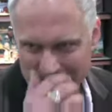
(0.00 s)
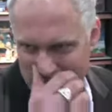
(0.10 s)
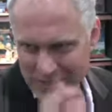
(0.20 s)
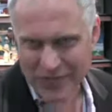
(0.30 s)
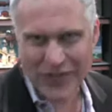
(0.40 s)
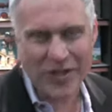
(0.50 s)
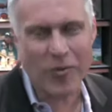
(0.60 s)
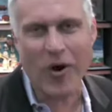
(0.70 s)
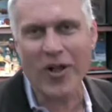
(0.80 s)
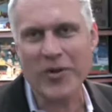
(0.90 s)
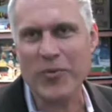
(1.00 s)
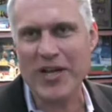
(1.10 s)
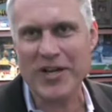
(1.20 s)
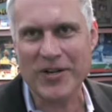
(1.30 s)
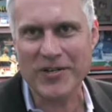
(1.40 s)
there's this fellow Wally
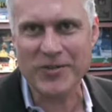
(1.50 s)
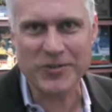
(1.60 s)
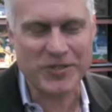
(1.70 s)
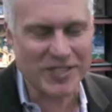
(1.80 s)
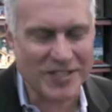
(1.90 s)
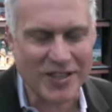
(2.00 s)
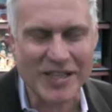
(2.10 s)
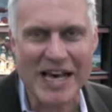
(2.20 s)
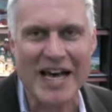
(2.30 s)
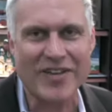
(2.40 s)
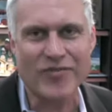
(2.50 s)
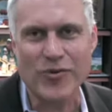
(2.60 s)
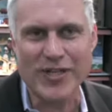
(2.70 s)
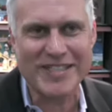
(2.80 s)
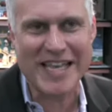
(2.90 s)
Winger who does a lot of
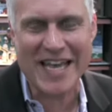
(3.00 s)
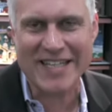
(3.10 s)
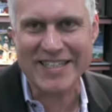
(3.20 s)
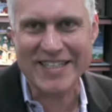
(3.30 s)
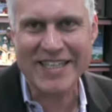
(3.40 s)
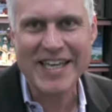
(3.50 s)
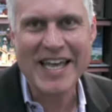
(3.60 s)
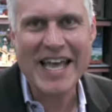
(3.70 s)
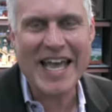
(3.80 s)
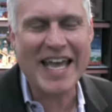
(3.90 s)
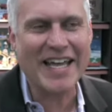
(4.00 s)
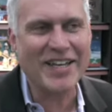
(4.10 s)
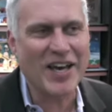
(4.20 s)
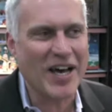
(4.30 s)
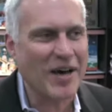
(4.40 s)
voice acting, and